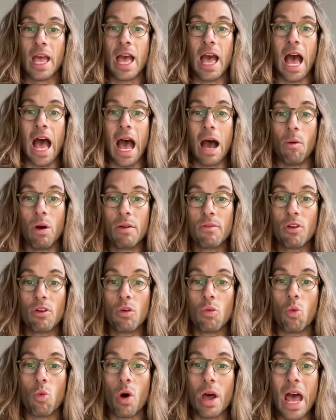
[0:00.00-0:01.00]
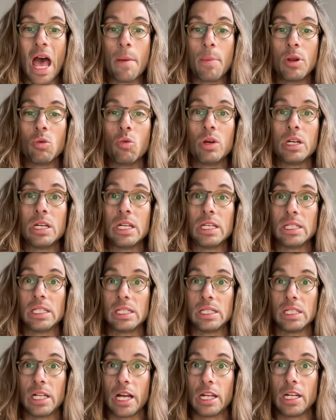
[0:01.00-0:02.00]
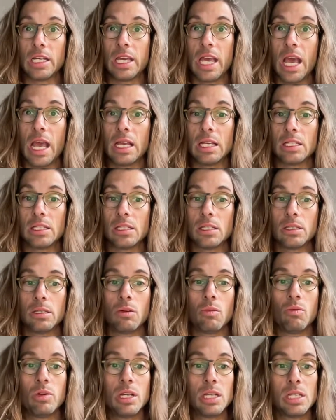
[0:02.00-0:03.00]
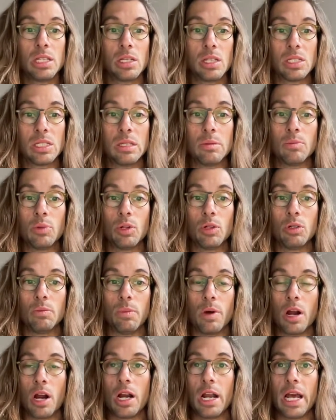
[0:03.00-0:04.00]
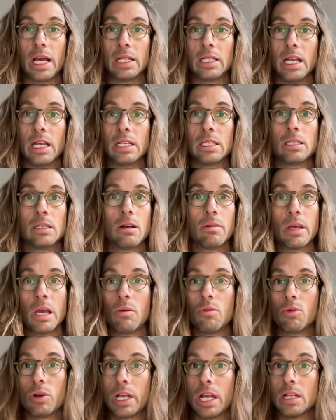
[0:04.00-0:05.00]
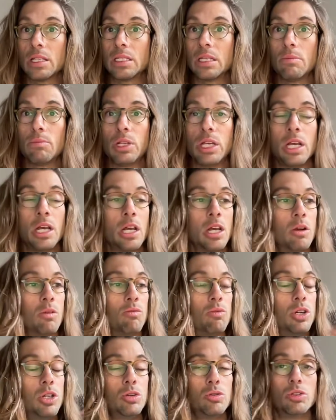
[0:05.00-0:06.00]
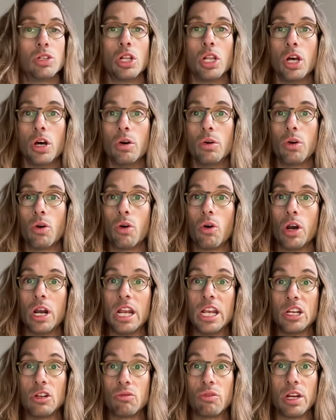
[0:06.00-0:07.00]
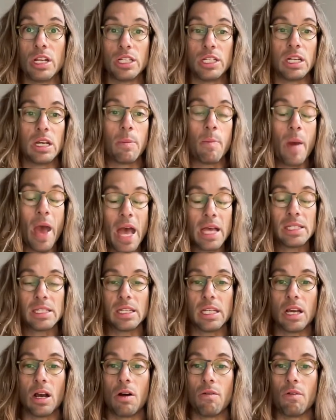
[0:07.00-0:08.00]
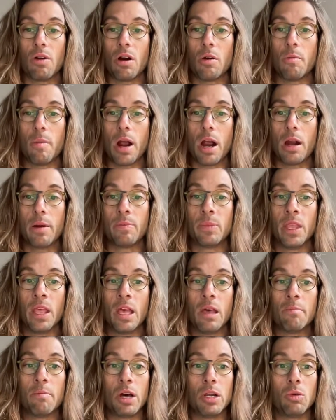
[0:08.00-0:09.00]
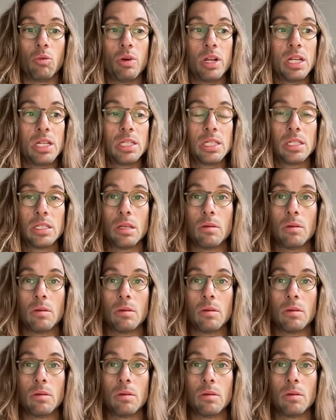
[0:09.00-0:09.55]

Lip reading: However, what happens when this is not the case? So when this is a simple bar like this, okay, we can simply reduce the load or increase the capacity of our bar. But when this is a